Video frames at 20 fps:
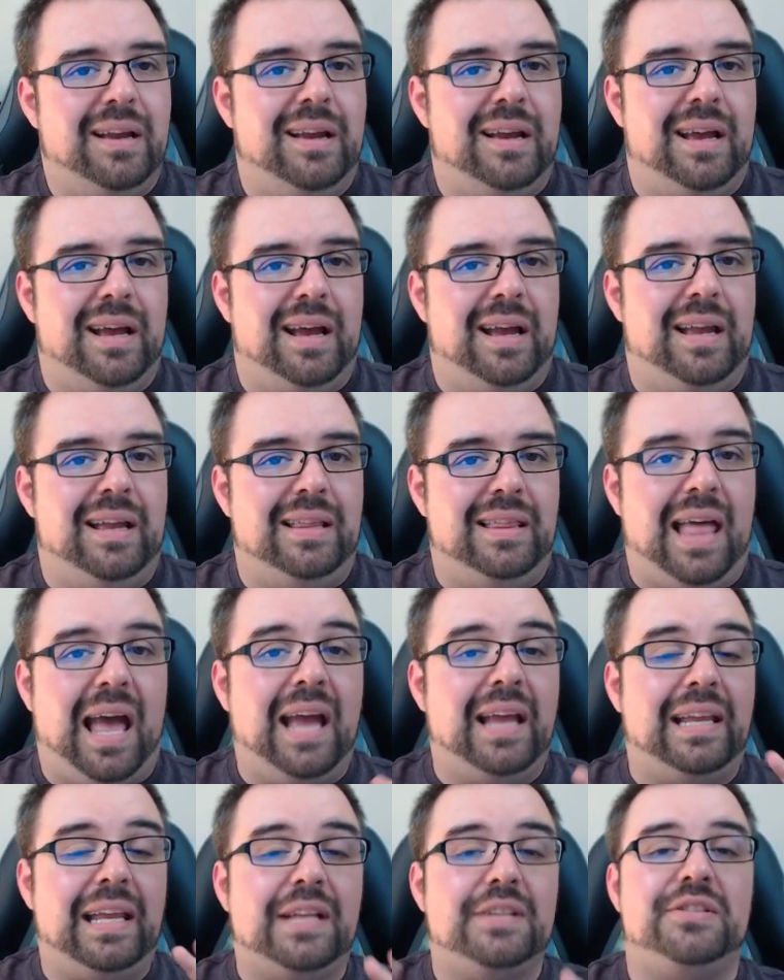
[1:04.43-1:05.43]

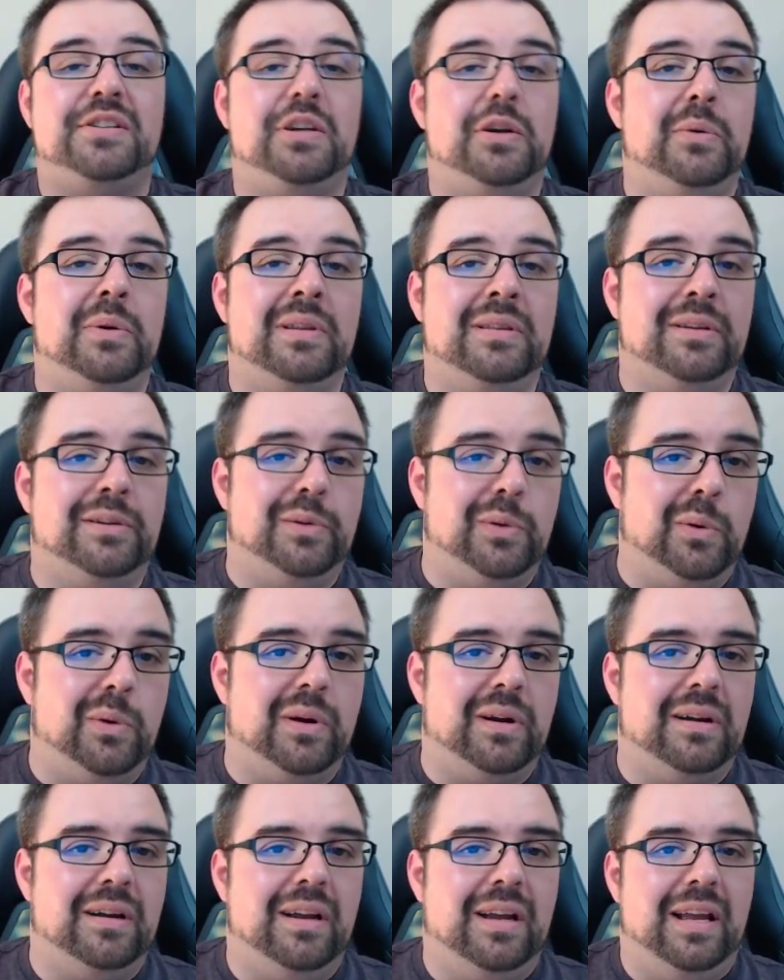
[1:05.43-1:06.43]
that gets you in the
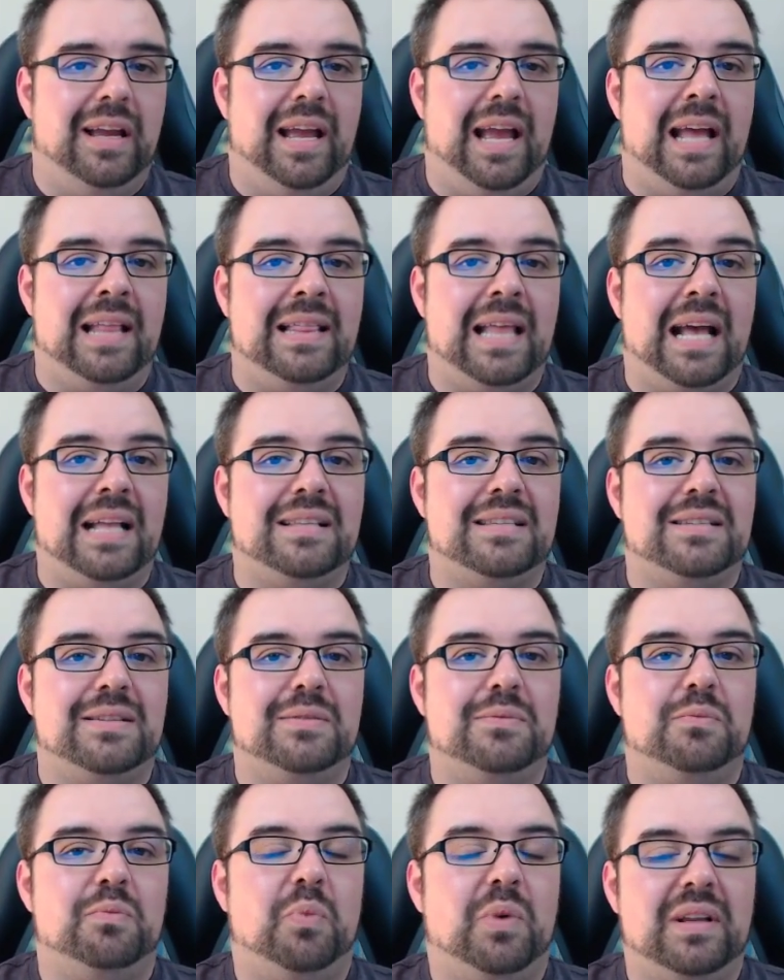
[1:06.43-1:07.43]
door. And that's
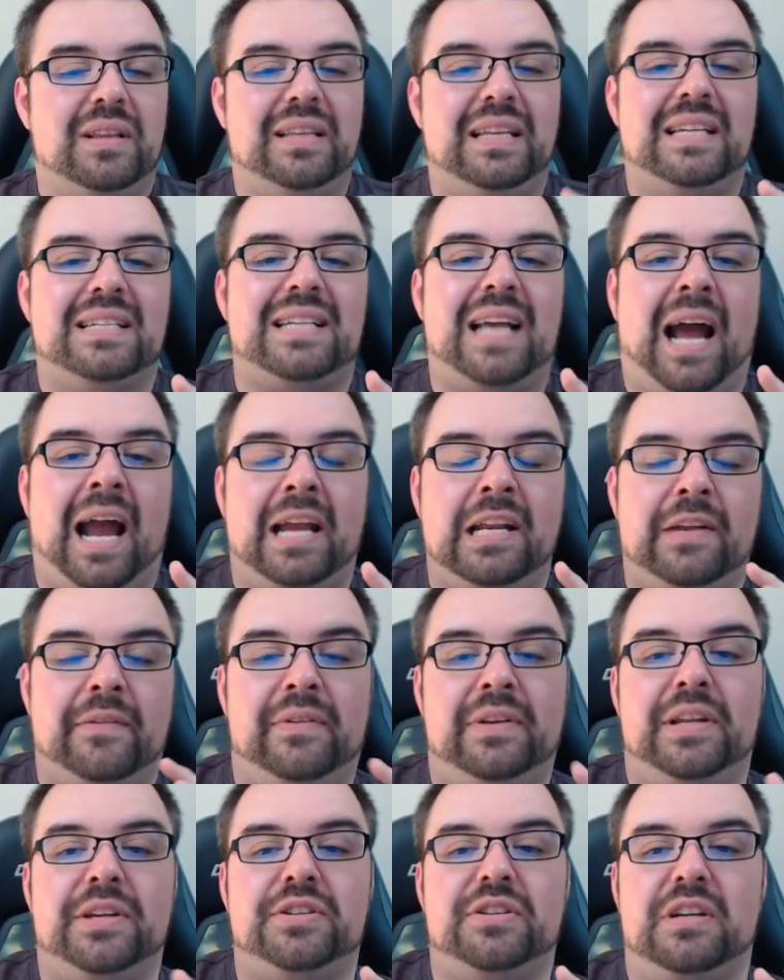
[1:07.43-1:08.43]
what these kind of
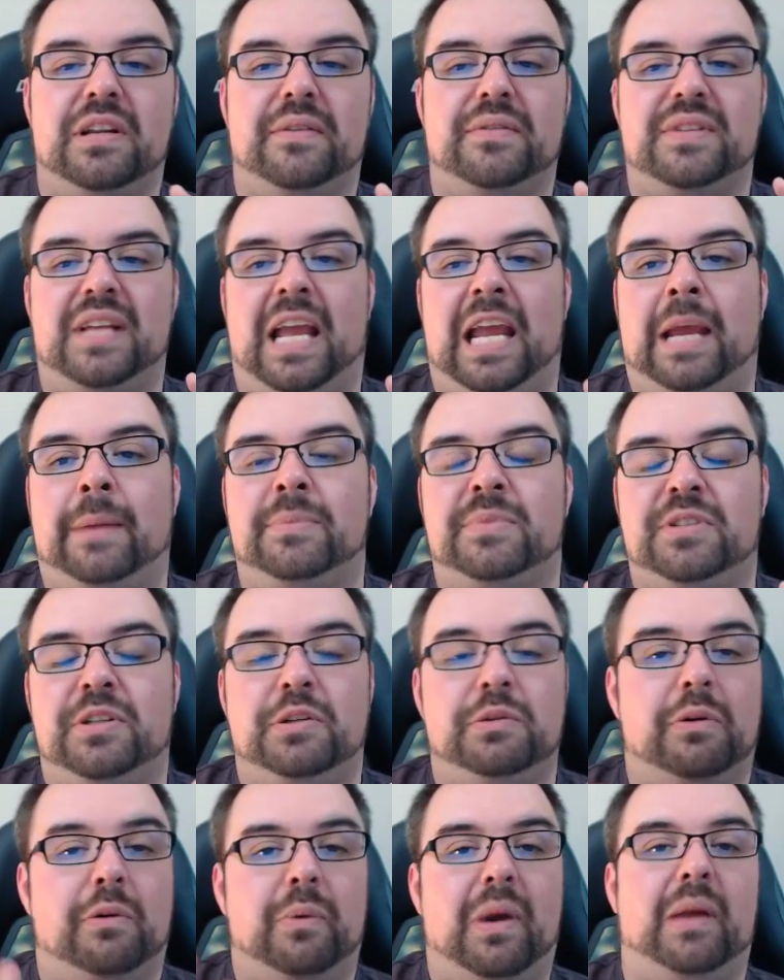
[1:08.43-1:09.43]
initiatives aim to
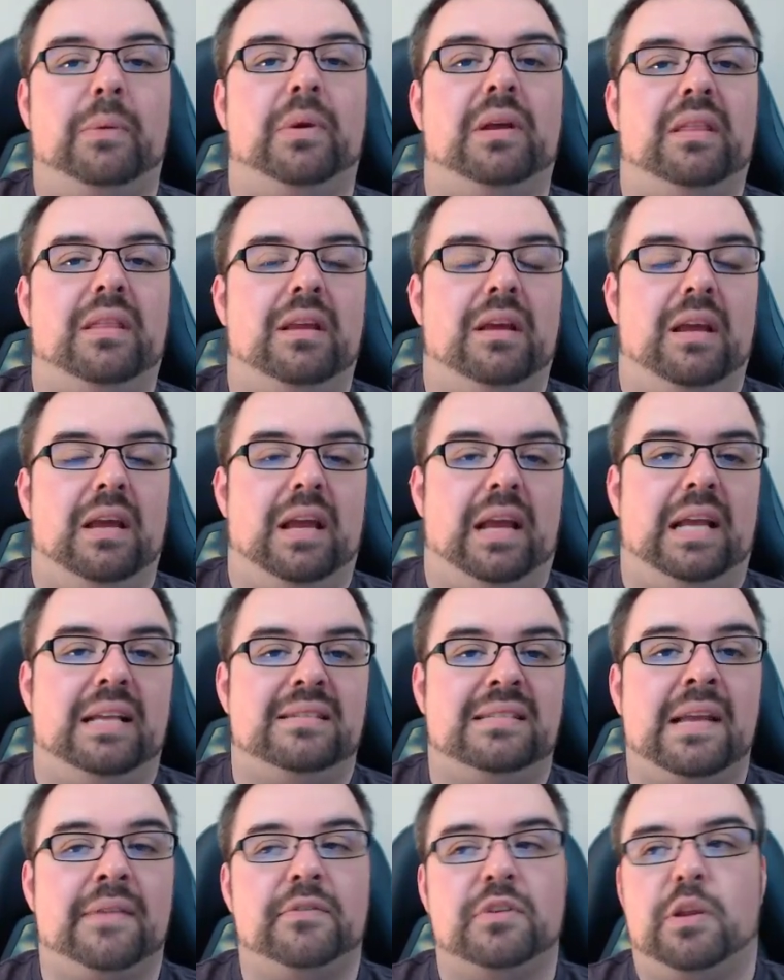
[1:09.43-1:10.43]
do away with.
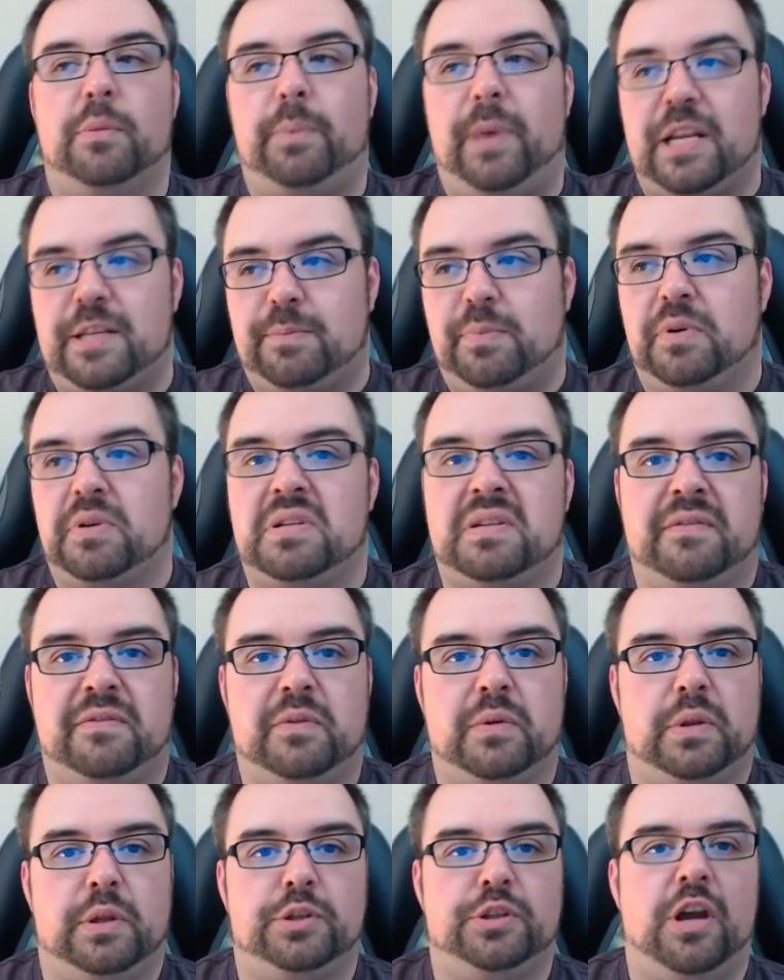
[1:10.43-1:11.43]
It's never the best person
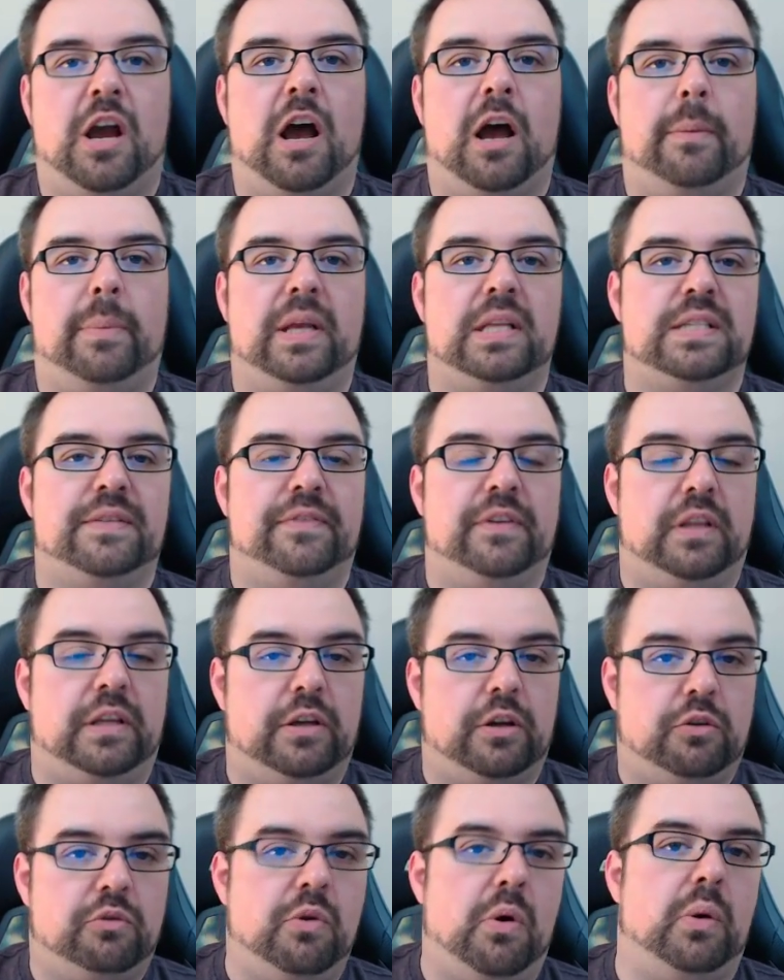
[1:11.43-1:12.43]
for the job, it's filling
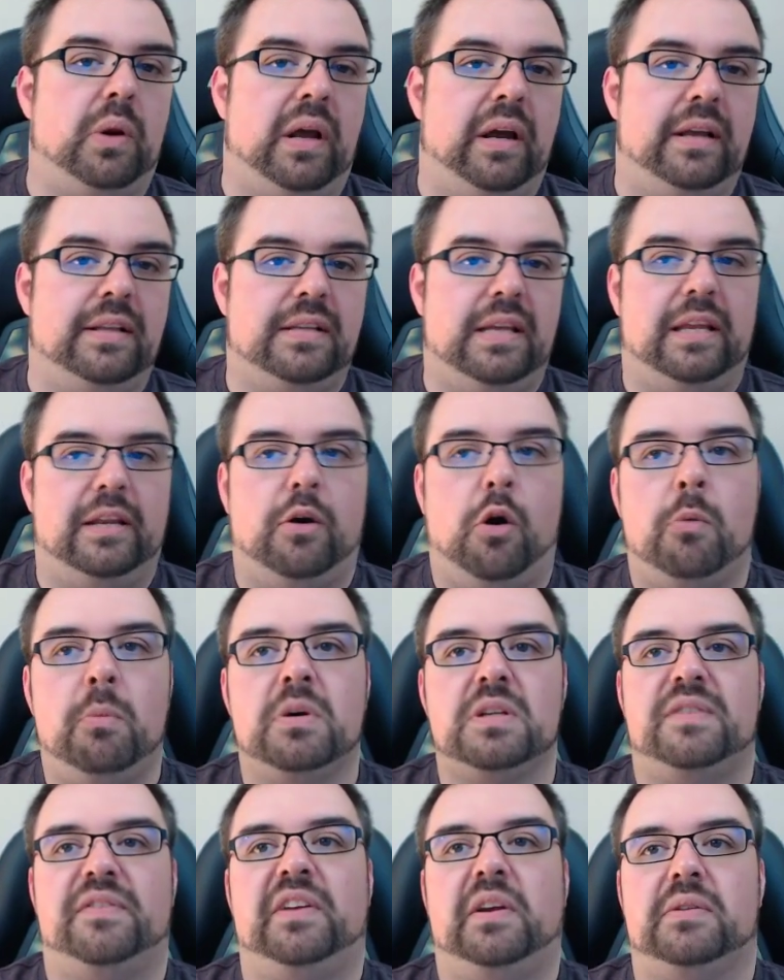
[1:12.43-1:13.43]
a quota. It
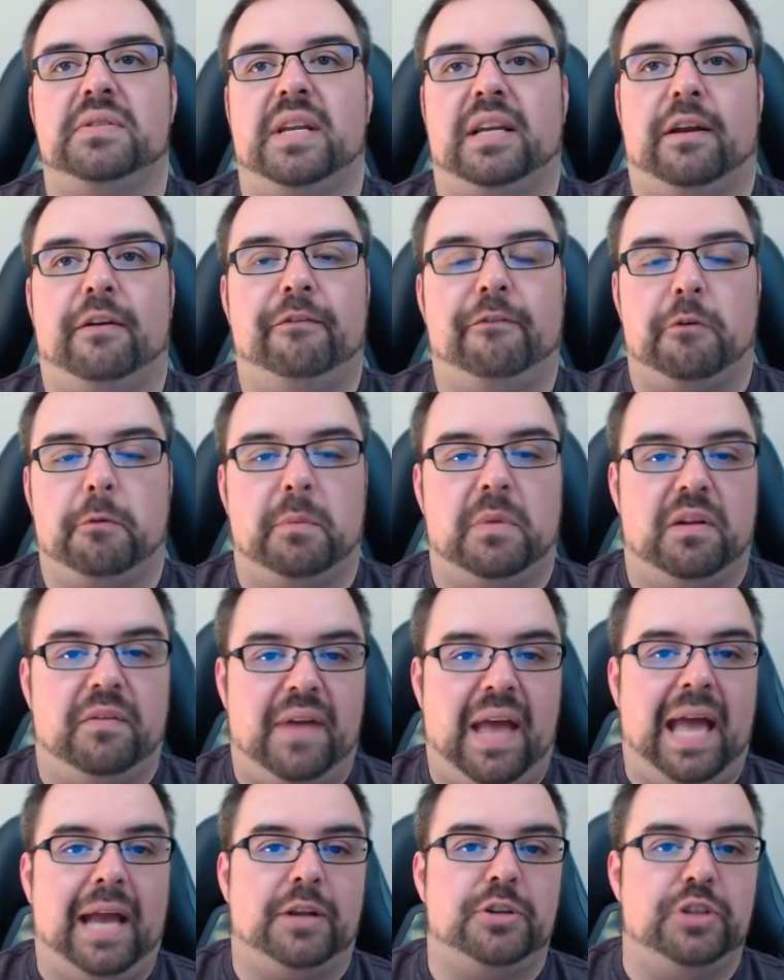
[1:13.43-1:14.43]
almost feels like affirmative
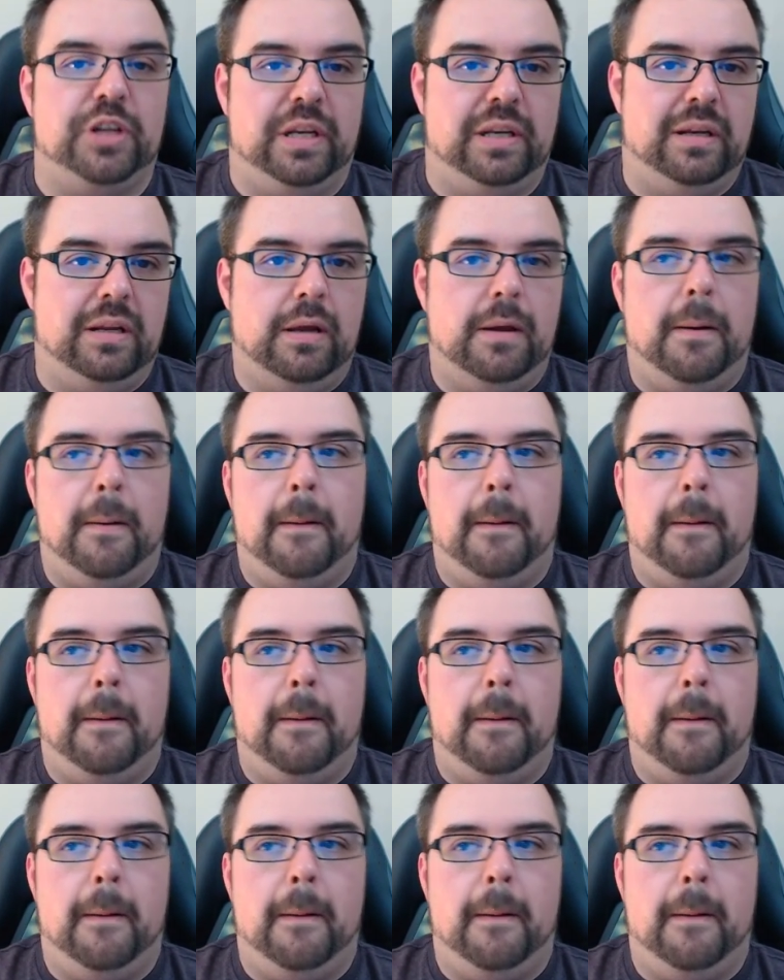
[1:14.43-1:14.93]
action,